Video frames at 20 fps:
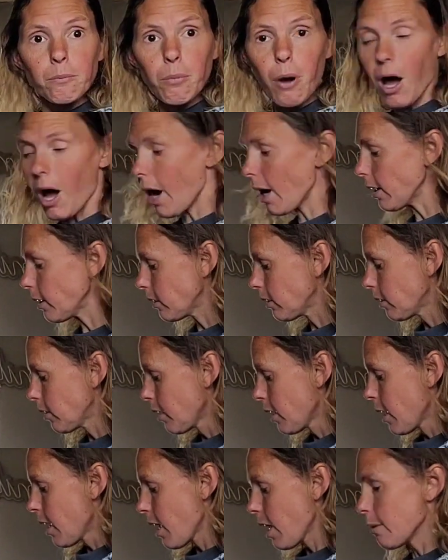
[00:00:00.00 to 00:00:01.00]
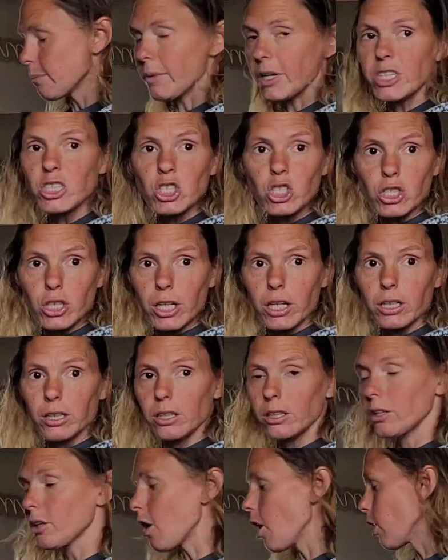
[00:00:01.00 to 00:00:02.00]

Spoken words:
pot in my strainer,